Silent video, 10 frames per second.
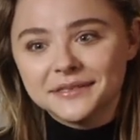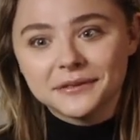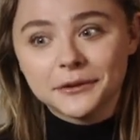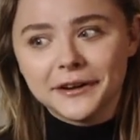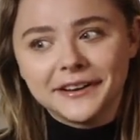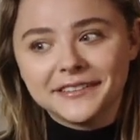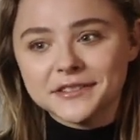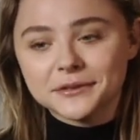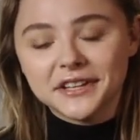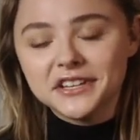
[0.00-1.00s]
creating
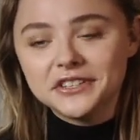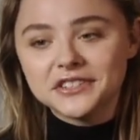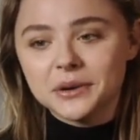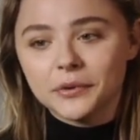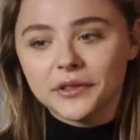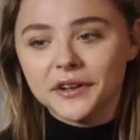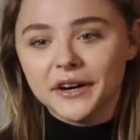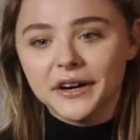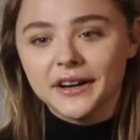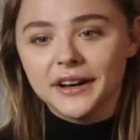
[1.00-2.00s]
this relationship with
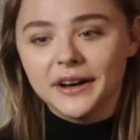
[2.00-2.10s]
her.